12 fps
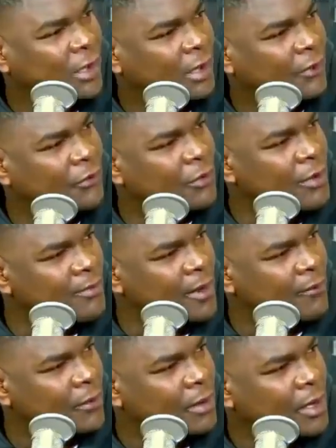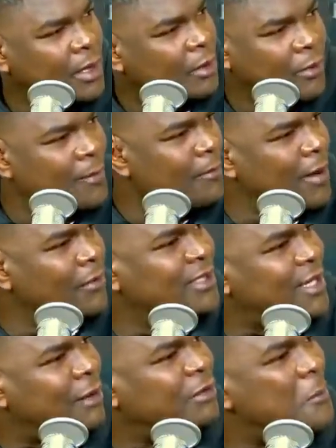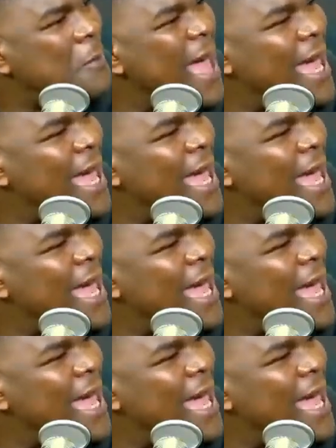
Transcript: week, if you remember. Green Bay was, not I was okay.